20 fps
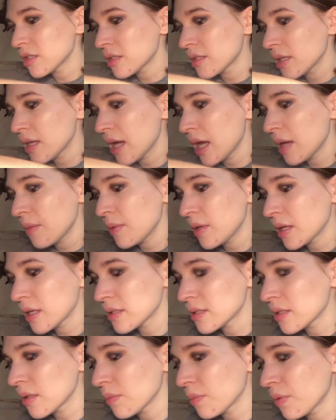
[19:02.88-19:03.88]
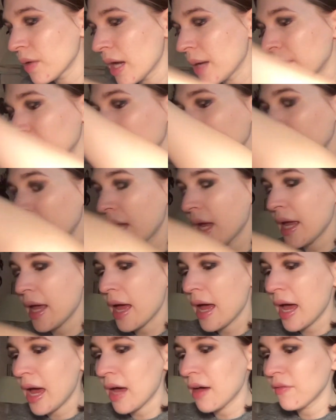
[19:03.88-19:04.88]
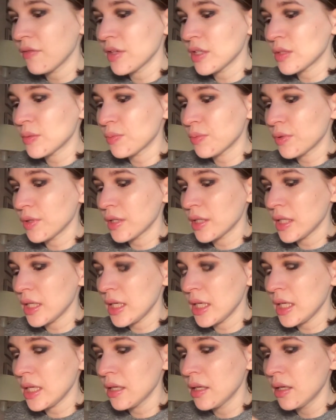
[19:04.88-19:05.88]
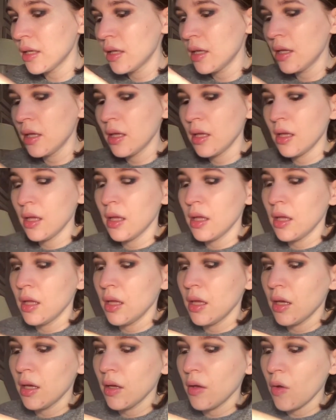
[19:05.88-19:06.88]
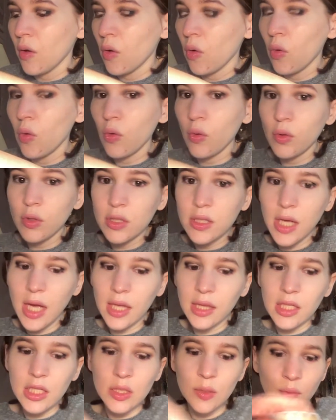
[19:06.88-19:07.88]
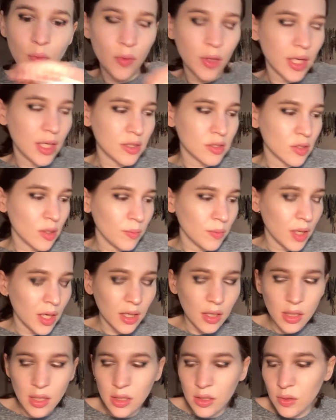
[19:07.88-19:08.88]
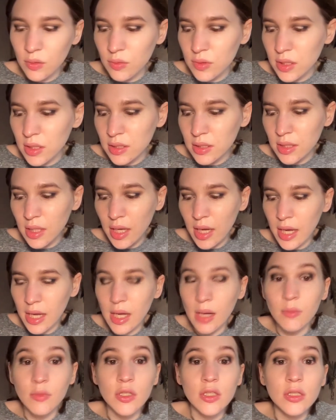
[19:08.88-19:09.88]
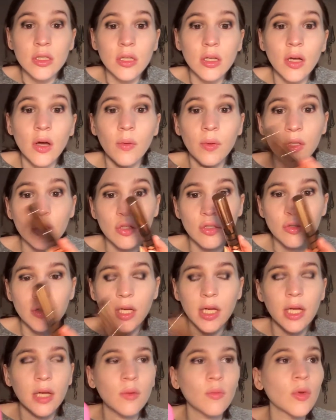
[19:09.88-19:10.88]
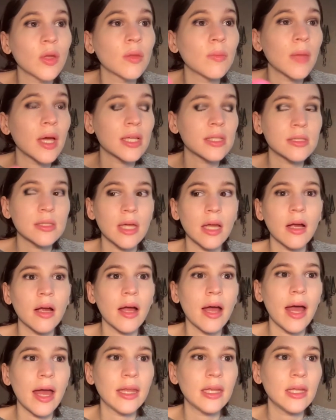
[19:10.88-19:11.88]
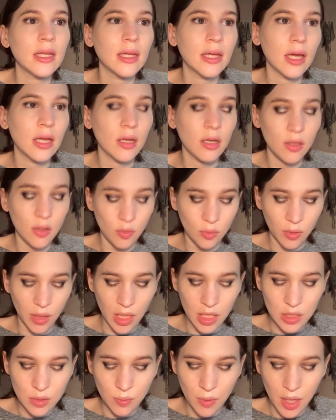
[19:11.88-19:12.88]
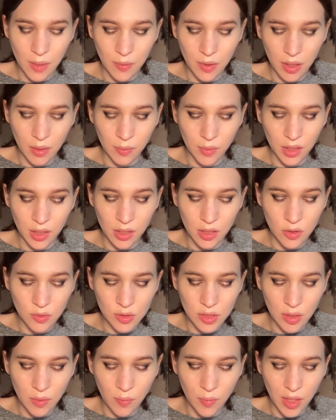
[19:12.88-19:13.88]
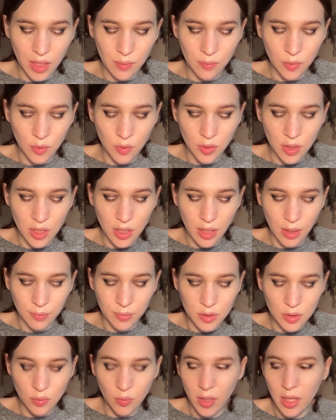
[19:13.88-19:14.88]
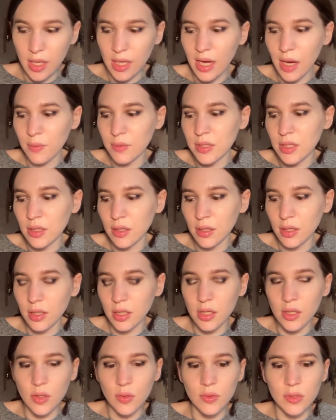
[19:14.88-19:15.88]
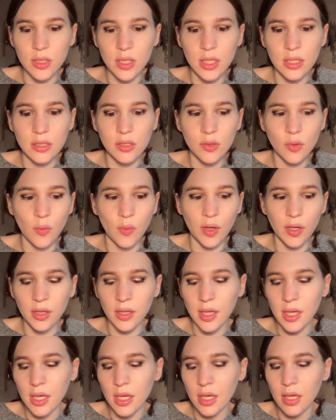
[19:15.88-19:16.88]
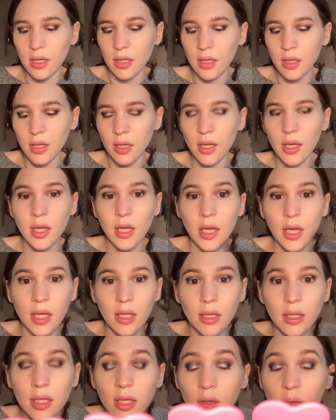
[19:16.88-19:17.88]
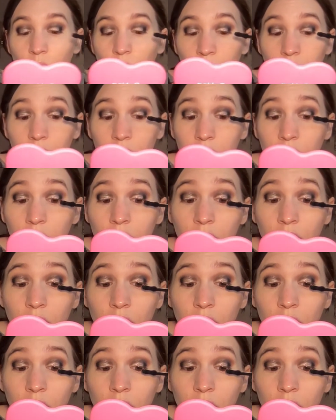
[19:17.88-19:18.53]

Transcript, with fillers: today because the primer that I have is pretty old at this point, so I'm not going to use it today. I'm just going to go in straight in with mascara. I need to get a new lash primer. I'm going to use the Bite Beauty Upswing. I was either going to use this or the Ilia one